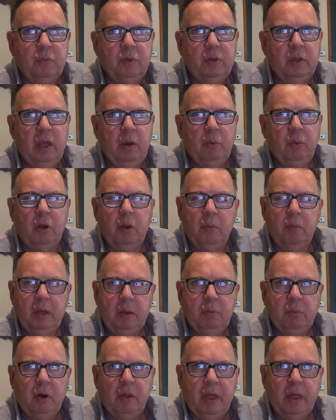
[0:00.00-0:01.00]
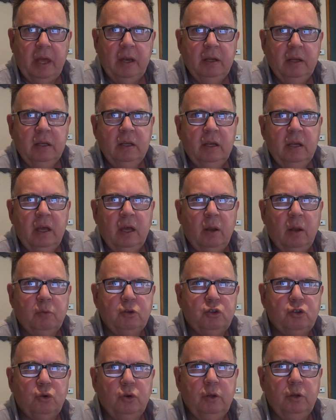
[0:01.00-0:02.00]
And what I mean by that, and I'm
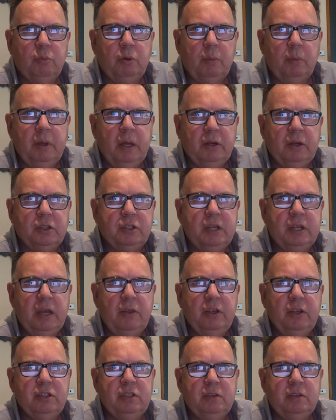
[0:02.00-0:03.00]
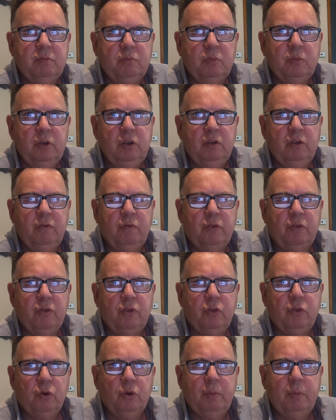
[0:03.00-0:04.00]
sure you probably understand this when you've
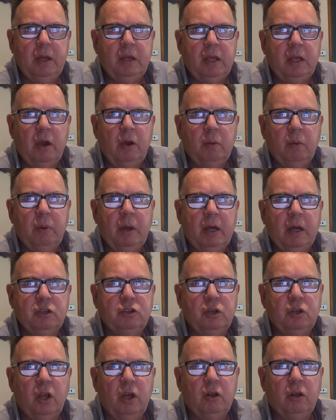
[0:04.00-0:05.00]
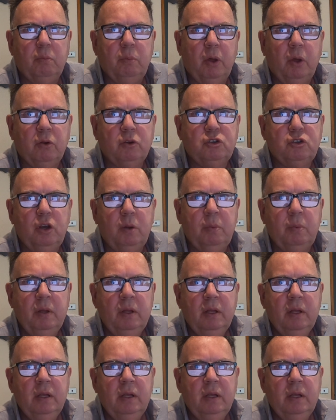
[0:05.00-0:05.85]
thought about going past your local bottle shop,